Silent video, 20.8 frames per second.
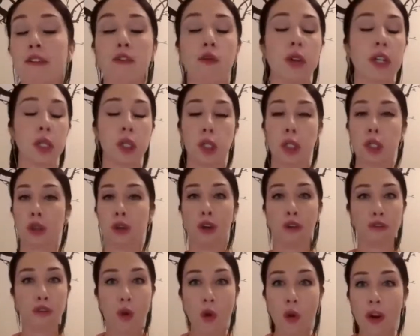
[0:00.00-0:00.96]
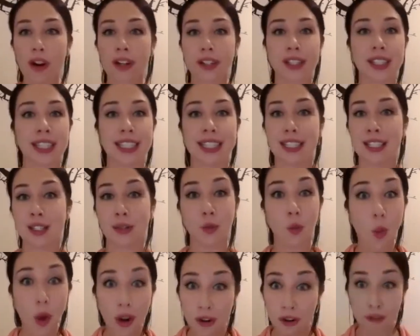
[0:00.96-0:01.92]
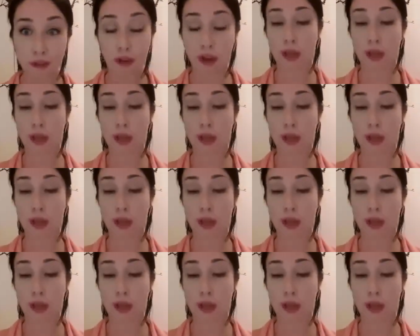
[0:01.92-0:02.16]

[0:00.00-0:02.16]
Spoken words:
which of course is wonderful